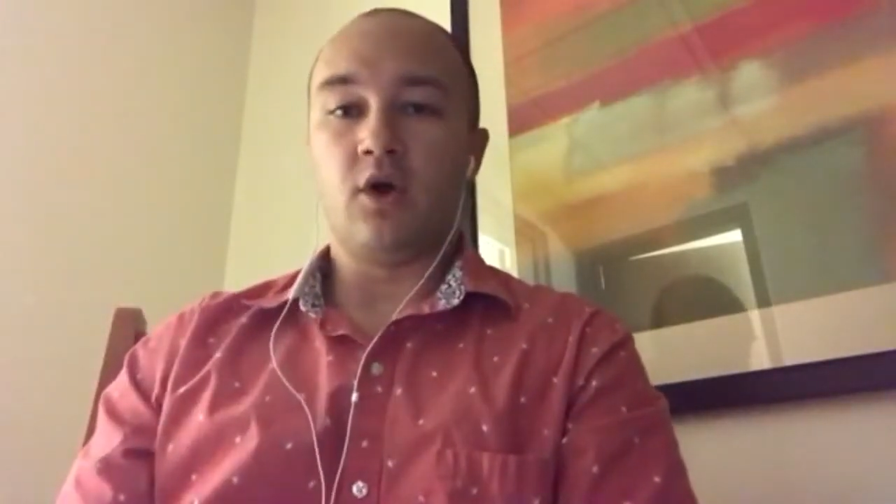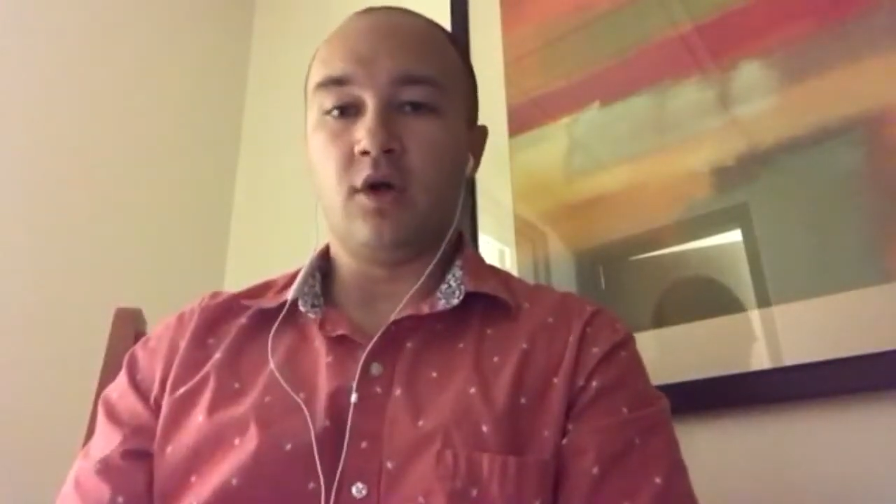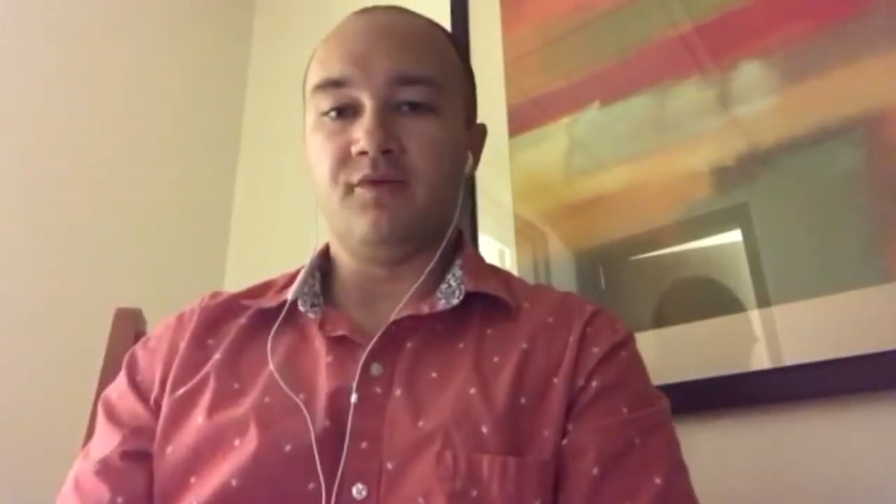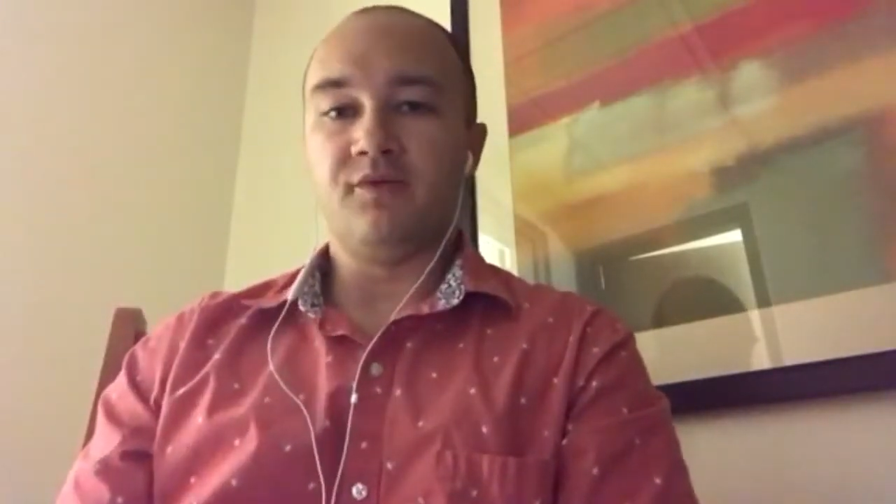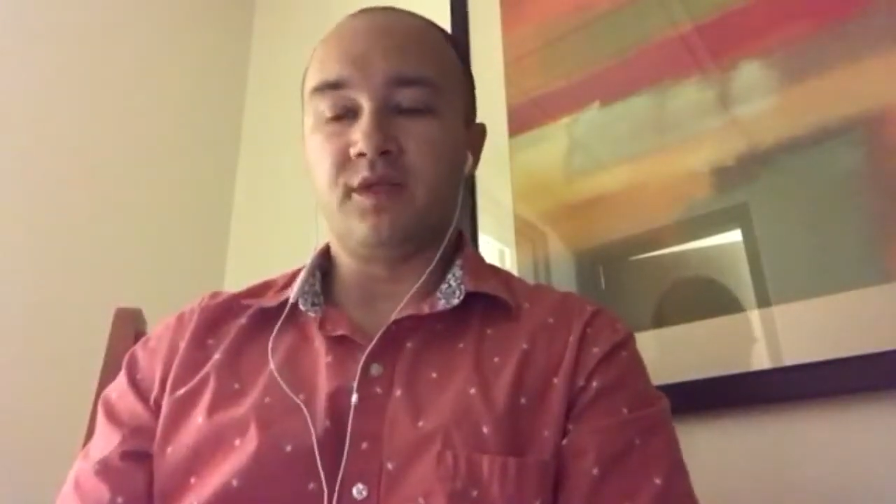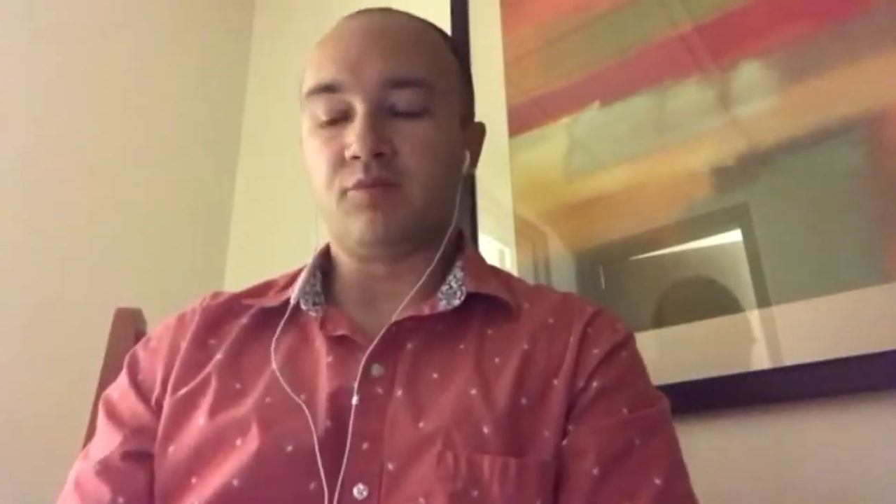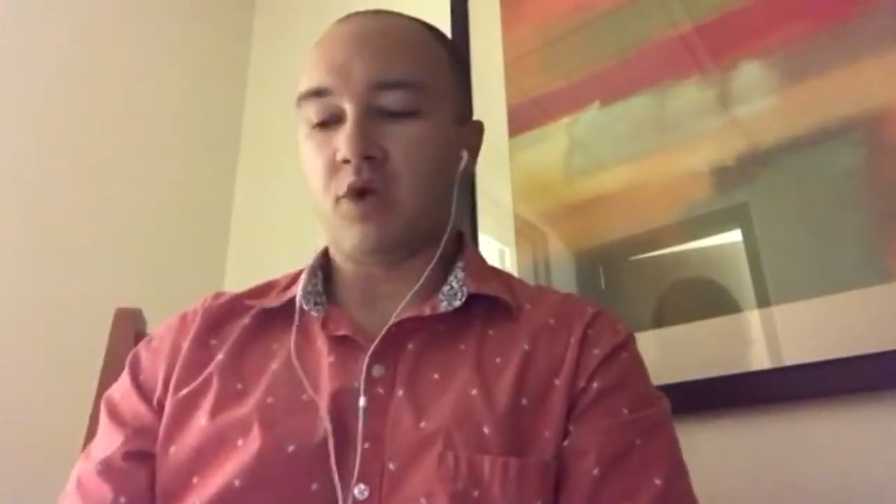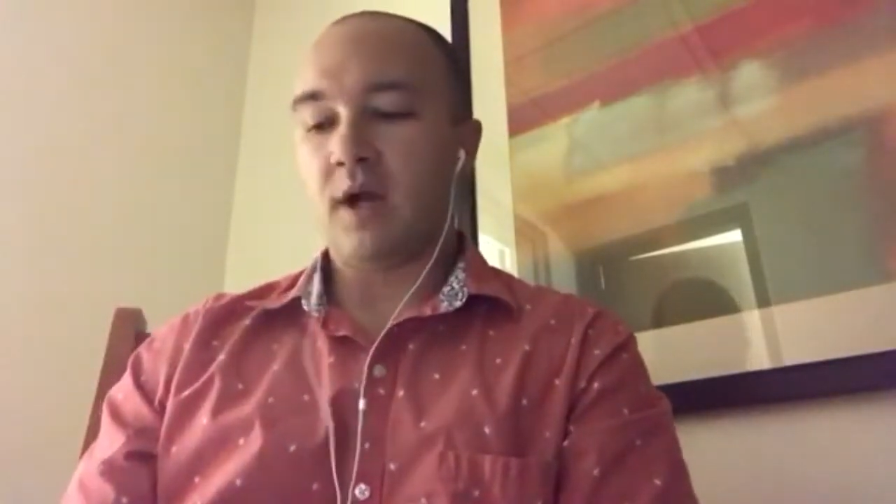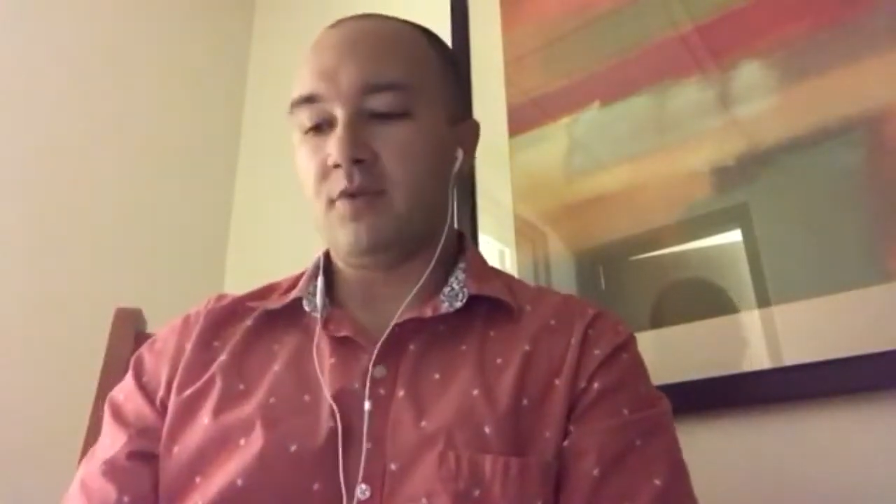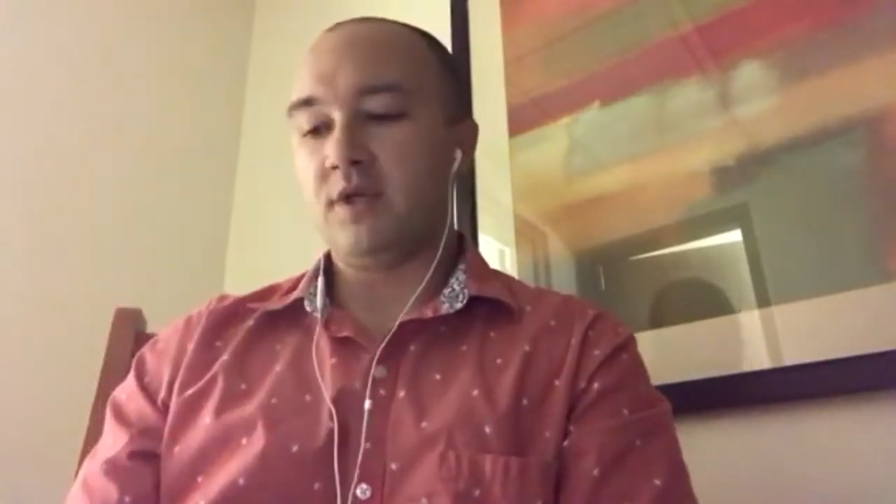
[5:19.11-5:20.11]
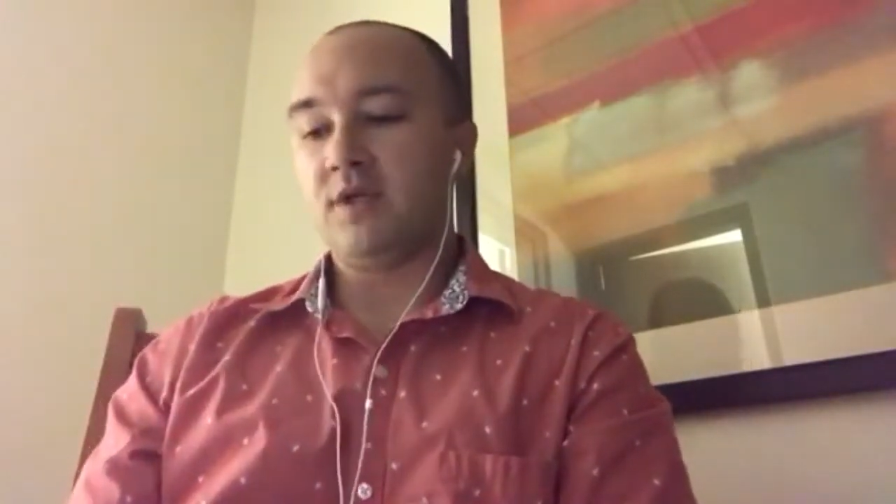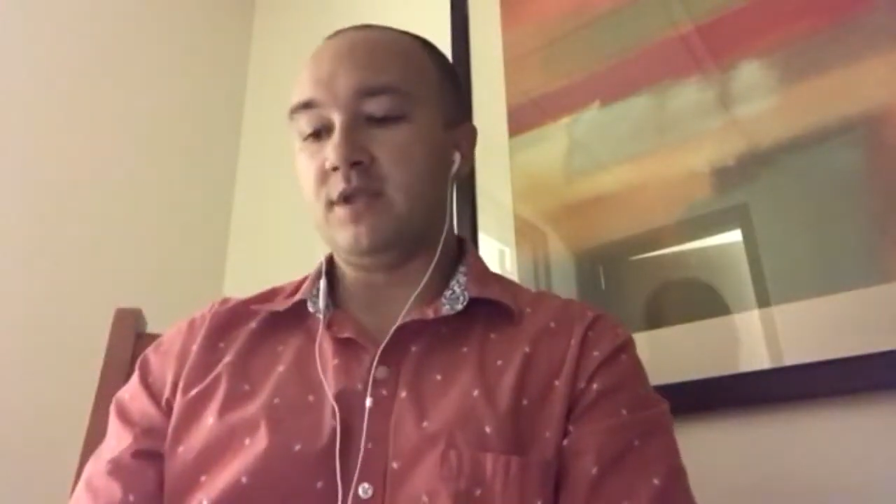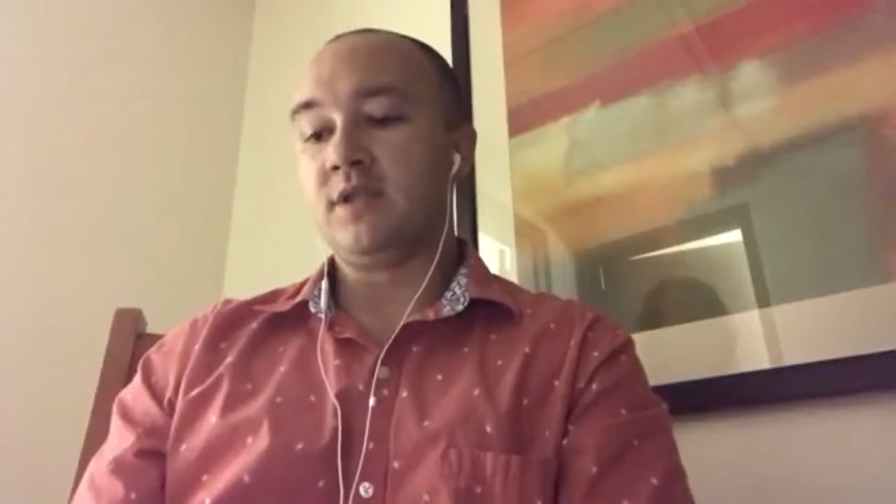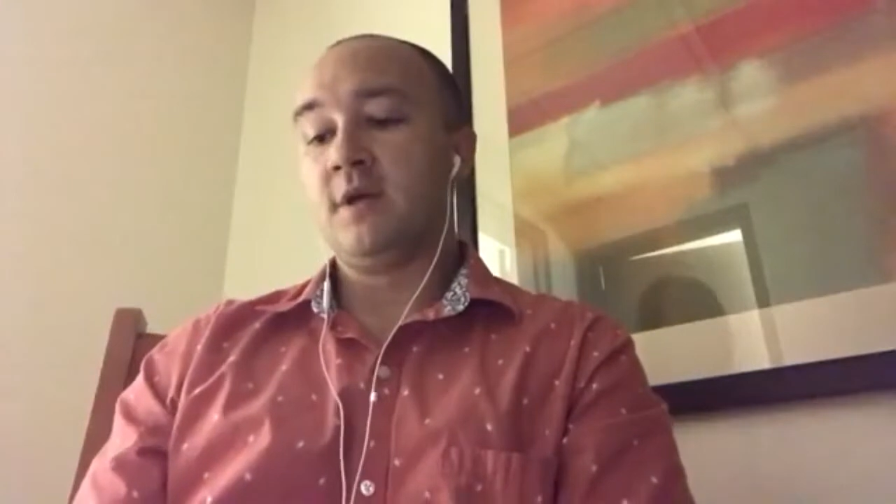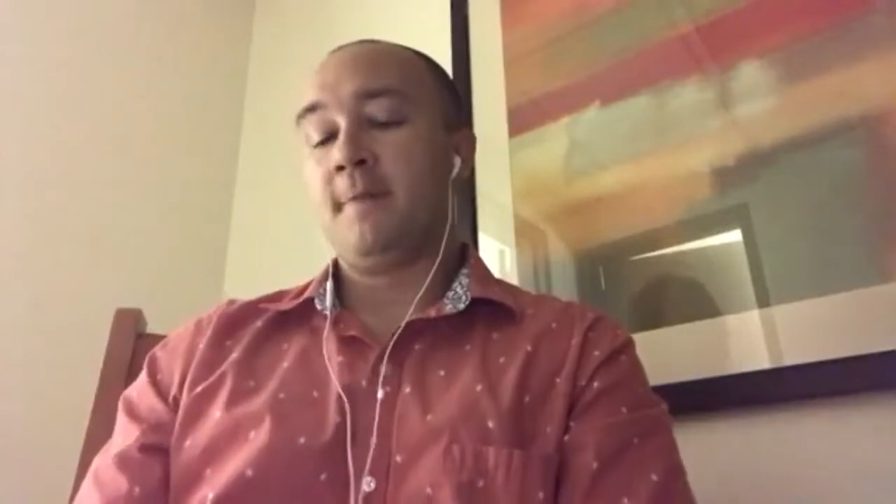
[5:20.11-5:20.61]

all of these properties.